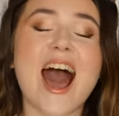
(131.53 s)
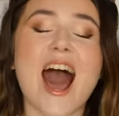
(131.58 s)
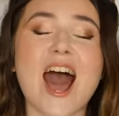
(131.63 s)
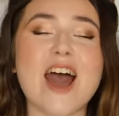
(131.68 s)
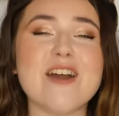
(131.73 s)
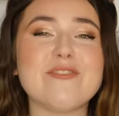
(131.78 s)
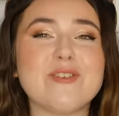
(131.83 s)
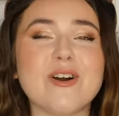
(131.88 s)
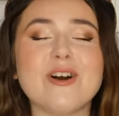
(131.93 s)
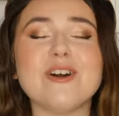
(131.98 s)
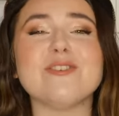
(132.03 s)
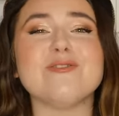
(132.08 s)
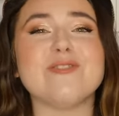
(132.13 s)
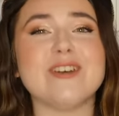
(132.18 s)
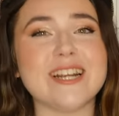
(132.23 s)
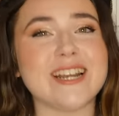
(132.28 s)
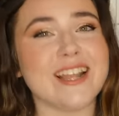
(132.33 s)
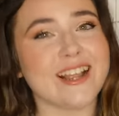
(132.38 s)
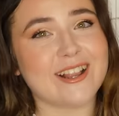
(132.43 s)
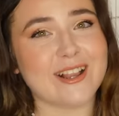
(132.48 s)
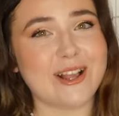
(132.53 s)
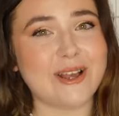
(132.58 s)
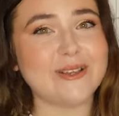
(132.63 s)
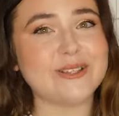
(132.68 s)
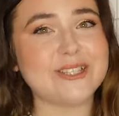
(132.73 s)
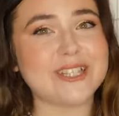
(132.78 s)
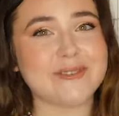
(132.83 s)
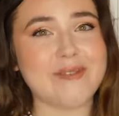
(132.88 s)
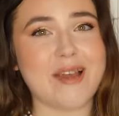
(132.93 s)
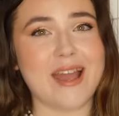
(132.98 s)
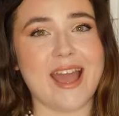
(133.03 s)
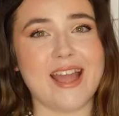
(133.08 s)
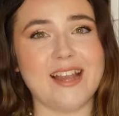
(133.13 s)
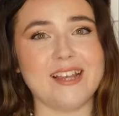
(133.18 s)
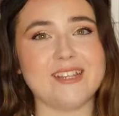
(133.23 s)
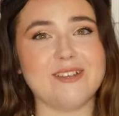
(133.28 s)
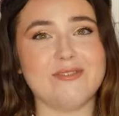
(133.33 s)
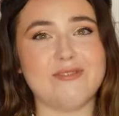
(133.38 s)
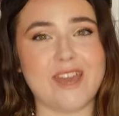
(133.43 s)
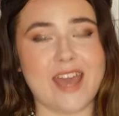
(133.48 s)
I've gotten really close to my
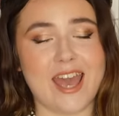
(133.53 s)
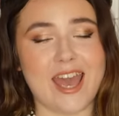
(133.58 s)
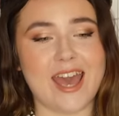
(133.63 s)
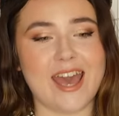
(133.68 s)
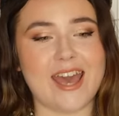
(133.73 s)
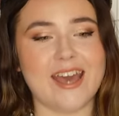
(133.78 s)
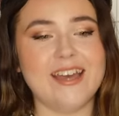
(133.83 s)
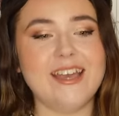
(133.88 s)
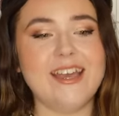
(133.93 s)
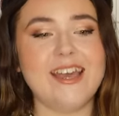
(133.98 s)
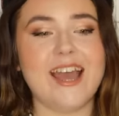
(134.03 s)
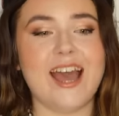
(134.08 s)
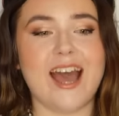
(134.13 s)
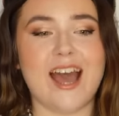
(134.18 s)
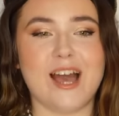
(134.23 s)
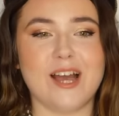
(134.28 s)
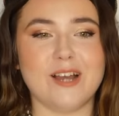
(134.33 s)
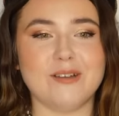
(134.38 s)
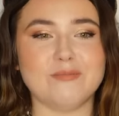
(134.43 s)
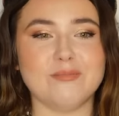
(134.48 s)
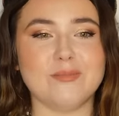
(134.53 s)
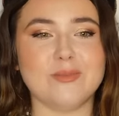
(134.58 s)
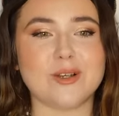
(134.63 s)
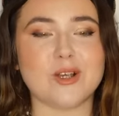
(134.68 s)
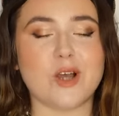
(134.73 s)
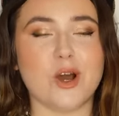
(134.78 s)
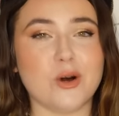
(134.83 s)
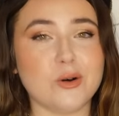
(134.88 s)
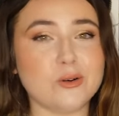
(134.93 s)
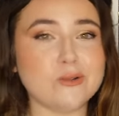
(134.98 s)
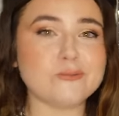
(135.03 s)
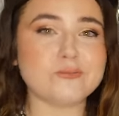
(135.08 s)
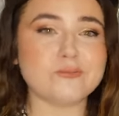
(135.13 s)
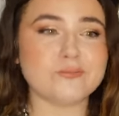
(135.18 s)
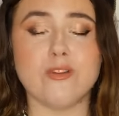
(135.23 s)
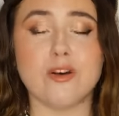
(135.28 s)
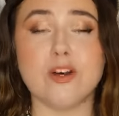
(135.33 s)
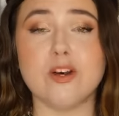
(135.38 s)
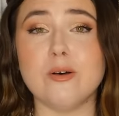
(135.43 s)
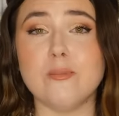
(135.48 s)
end of year um, goal
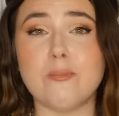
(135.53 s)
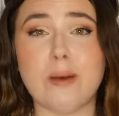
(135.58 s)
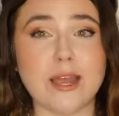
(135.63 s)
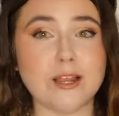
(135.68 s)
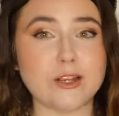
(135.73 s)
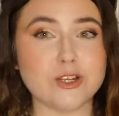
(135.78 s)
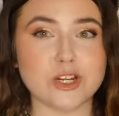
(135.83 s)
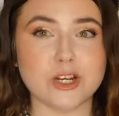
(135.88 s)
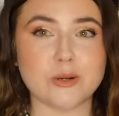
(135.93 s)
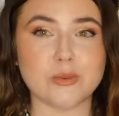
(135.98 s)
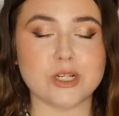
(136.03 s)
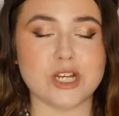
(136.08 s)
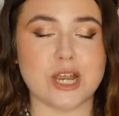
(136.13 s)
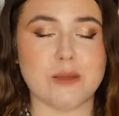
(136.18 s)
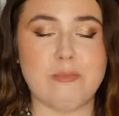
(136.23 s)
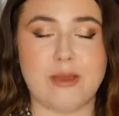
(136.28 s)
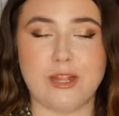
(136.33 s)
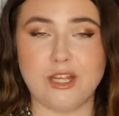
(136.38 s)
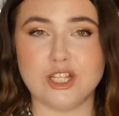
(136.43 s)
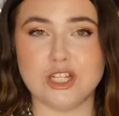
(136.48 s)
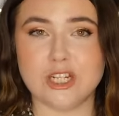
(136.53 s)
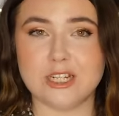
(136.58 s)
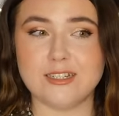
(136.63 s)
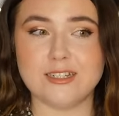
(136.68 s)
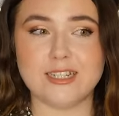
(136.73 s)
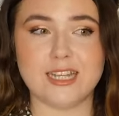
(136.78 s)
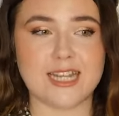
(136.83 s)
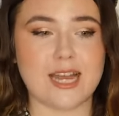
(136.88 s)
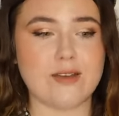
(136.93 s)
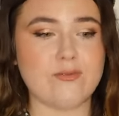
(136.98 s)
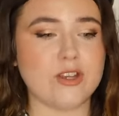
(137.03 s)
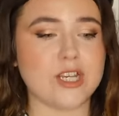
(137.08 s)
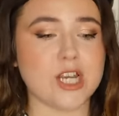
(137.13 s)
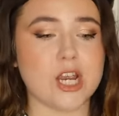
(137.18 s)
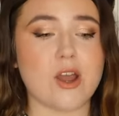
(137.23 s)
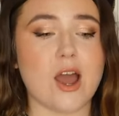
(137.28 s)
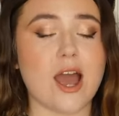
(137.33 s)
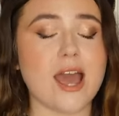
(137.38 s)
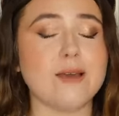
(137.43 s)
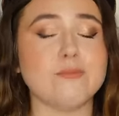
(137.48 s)
for Patreon, which I mentioned in that
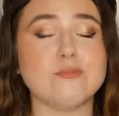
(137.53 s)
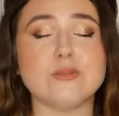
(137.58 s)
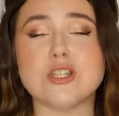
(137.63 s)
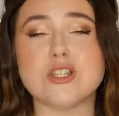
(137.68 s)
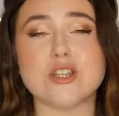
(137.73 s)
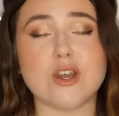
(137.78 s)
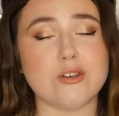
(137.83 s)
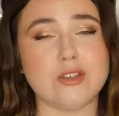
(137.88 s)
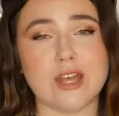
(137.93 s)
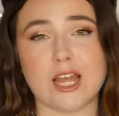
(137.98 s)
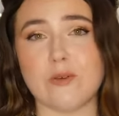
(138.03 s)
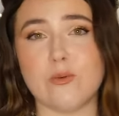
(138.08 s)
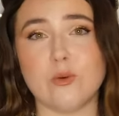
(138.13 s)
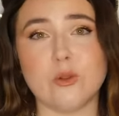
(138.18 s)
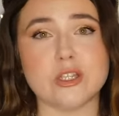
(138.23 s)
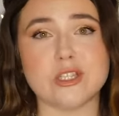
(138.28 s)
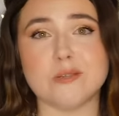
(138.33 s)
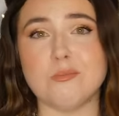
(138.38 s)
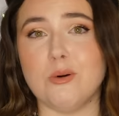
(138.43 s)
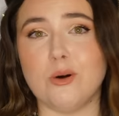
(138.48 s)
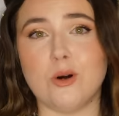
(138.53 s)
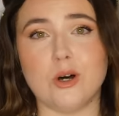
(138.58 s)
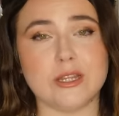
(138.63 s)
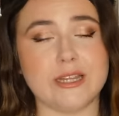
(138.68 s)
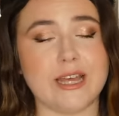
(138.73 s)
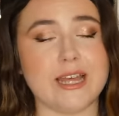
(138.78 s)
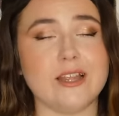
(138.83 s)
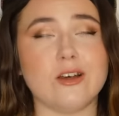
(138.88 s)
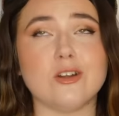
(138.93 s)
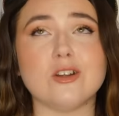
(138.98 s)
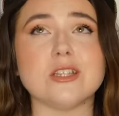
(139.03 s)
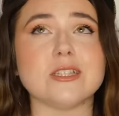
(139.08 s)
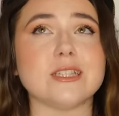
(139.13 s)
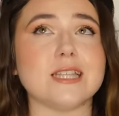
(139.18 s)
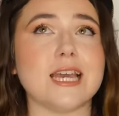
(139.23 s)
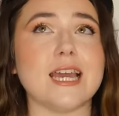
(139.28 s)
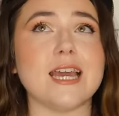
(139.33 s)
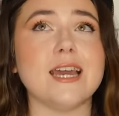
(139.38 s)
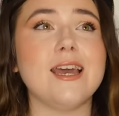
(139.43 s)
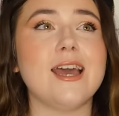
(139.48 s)
video. I am so thankful for the support on there.
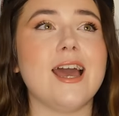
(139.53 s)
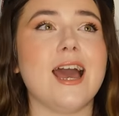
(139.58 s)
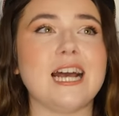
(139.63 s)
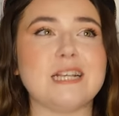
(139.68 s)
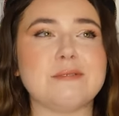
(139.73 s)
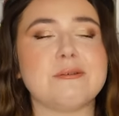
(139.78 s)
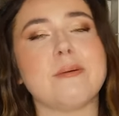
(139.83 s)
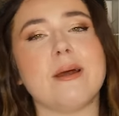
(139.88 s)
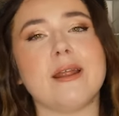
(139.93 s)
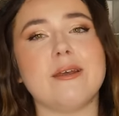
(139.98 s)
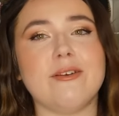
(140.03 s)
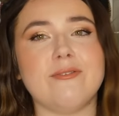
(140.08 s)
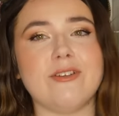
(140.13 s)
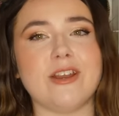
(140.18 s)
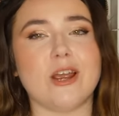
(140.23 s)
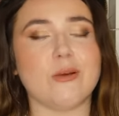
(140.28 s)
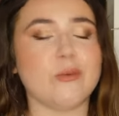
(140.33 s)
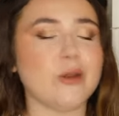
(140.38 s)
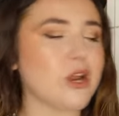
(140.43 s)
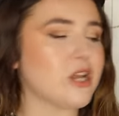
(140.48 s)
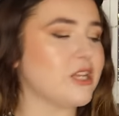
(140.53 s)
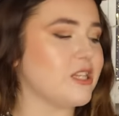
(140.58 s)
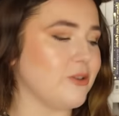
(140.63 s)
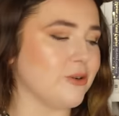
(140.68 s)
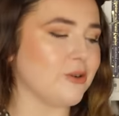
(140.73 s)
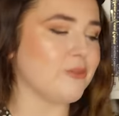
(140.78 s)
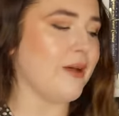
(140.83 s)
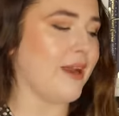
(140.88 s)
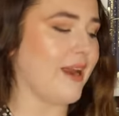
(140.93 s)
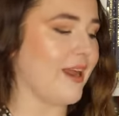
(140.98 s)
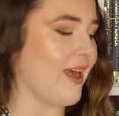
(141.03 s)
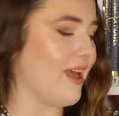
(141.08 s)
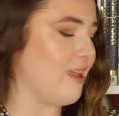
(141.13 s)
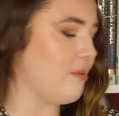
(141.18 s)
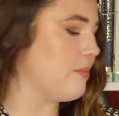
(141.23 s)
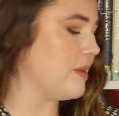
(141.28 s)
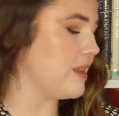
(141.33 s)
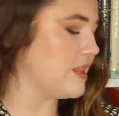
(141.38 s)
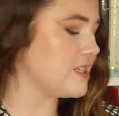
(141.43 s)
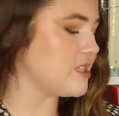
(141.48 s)
Honestly, I spoke about it in that video, we don't need to talk about it
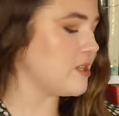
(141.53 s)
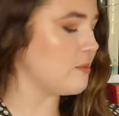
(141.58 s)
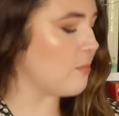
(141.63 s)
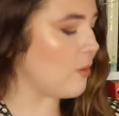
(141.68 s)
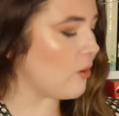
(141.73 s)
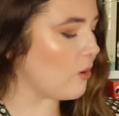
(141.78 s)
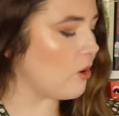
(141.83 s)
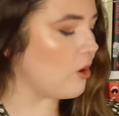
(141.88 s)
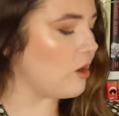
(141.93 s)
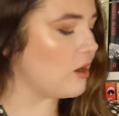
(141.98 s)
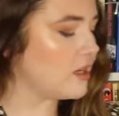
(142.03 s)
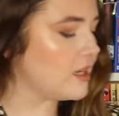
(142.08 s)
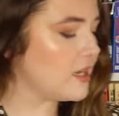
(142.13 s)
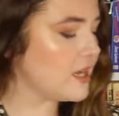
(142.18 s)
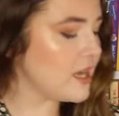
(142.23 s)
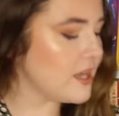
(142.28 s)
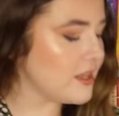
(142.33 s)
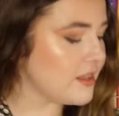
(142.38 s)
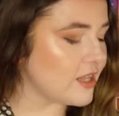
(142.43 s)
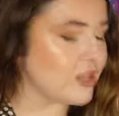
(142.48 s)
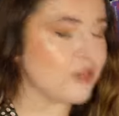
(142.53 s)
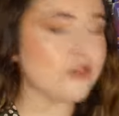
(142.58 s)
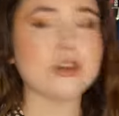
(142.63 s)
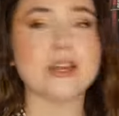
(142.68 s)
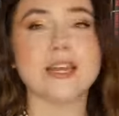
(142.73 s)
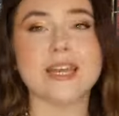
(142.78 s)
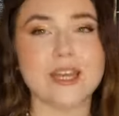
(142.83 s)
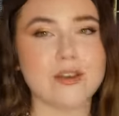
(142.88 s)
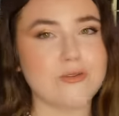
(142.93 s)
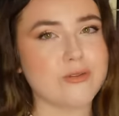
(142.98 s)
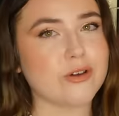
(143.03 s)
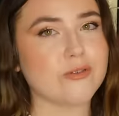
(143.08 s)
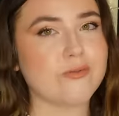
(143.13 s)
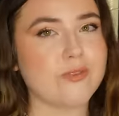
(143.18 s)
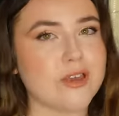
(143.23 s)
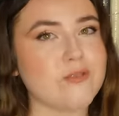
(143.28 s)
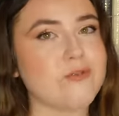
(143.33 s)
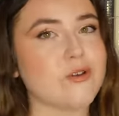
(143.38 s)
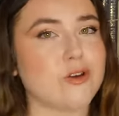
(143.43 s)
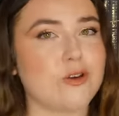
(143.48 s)
again, but the support that you can give your
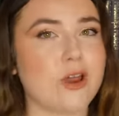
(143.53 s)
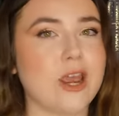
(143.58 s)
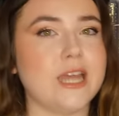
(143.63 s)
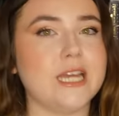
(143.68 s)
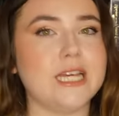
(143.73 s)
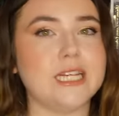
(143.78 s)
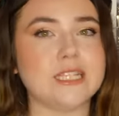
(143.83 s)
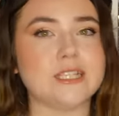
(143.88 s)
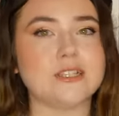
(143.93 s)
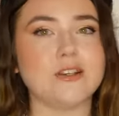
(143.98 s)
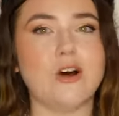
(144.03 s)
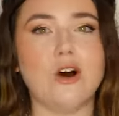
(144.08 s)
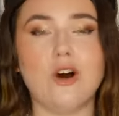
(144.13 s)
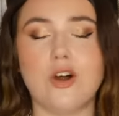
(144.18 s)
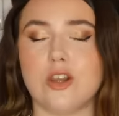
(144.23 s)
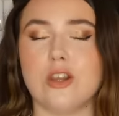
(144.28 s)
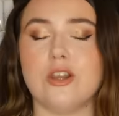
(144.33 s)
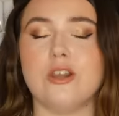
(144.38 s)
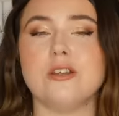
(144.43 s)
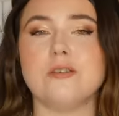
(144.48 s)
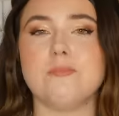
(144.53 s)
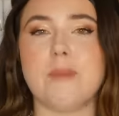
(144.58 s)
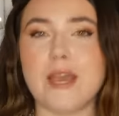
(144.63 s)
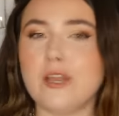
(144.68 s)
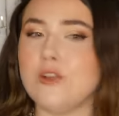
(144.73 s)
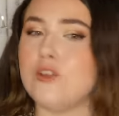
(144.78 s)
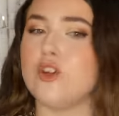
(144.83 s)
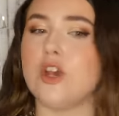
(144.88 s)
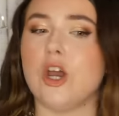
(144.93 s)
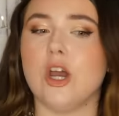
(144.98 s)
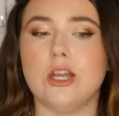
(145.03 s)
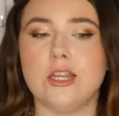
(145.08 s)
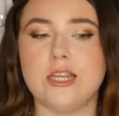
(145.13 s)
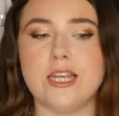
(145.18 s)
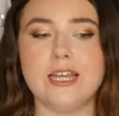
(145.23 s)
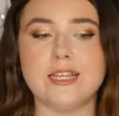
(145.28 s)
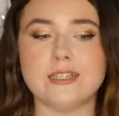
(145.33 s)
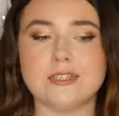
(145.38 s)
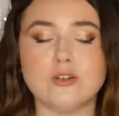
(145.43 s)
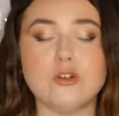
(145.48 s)
favourite creators on Patreon
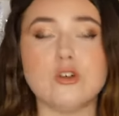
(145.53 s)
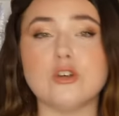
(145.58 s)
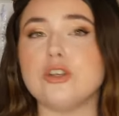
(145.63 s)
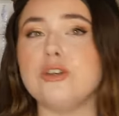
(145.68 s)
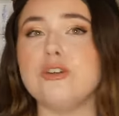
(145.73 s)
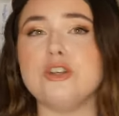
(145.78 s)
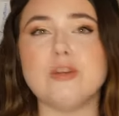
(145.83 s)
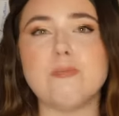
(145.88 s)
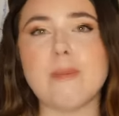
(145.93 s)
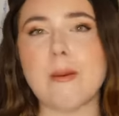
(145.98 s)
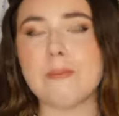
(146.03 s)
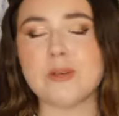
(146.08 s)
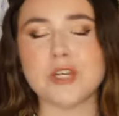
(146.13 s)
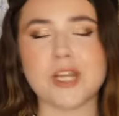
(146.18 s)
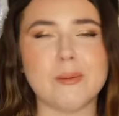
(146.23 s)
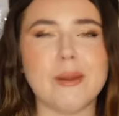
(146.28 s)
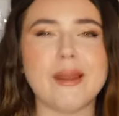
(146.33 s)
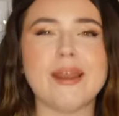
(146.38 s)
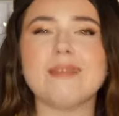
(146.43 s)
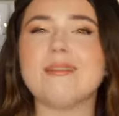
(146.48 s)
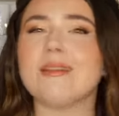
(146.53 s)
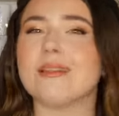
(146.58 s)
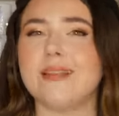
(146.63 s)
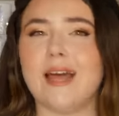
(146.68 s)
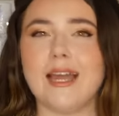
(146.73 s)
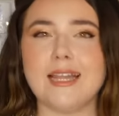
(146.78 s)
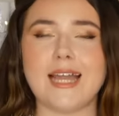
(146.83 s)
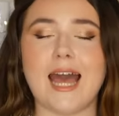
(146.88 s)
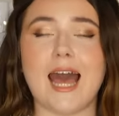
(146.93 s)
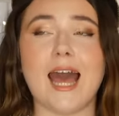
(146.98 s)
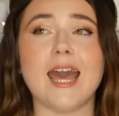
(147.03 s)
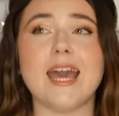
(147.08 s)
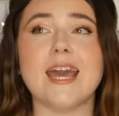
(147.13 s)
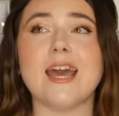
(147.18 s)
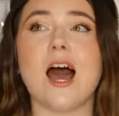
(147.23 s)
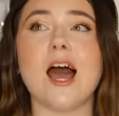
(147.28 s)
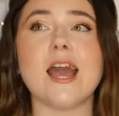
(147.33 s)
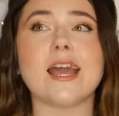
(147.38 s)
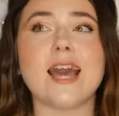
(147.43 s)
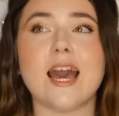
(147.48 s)
is, or YouTube membership, anything like that,
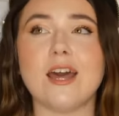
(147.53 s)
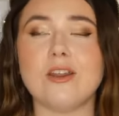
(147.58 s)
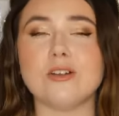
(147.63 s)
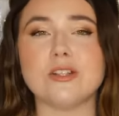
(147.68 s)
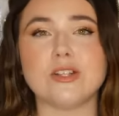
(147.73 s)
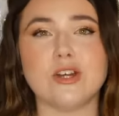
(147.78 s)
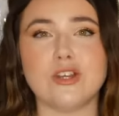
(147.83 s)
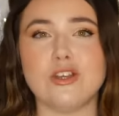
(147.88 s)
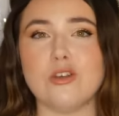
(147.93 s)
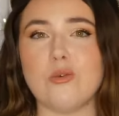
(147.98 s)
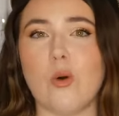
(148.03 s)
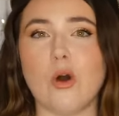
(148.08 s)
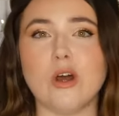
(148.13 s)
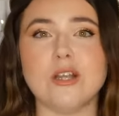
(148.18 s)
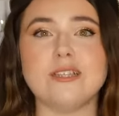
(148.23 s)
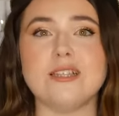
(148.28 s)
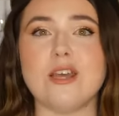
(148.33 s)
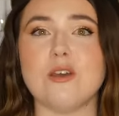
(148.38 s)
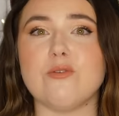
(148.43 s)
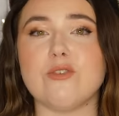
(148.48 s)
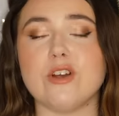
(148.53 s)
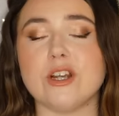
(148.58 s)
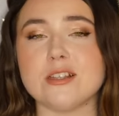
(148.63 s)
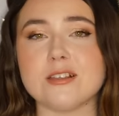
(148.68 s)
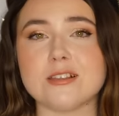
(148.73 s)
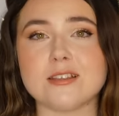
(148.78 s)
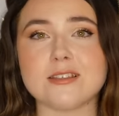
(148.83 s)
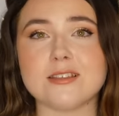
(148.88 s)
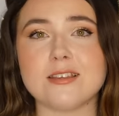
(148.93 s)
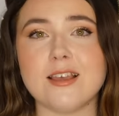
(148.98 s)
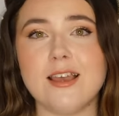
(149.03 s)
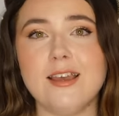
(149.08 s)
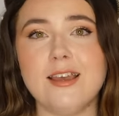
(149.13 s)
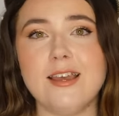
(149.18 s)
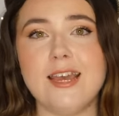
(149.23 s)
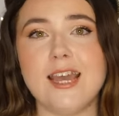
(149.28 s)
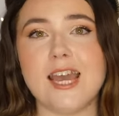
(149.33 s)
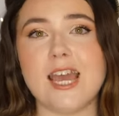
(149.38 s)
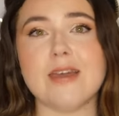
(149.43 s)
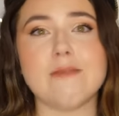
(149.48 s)
I cannot tell you what a difference
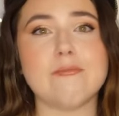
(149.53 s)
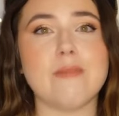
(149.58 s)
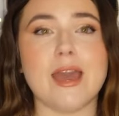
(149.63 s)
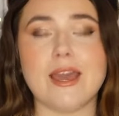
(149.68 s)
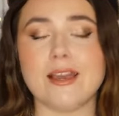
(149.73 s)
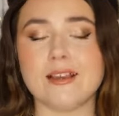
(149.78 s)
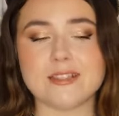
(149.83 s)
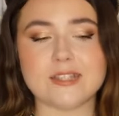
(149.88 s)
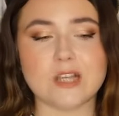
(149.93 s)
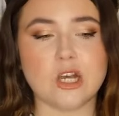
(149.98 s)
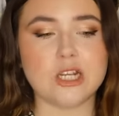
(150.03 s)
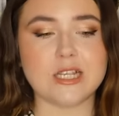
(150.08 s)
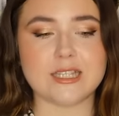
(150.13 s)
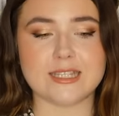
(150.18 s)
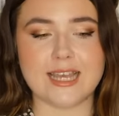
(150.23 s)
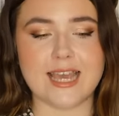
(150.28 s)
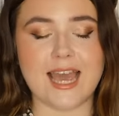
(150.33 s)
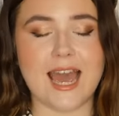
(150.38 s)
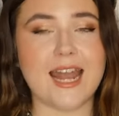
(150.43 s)
it it makes, honestly.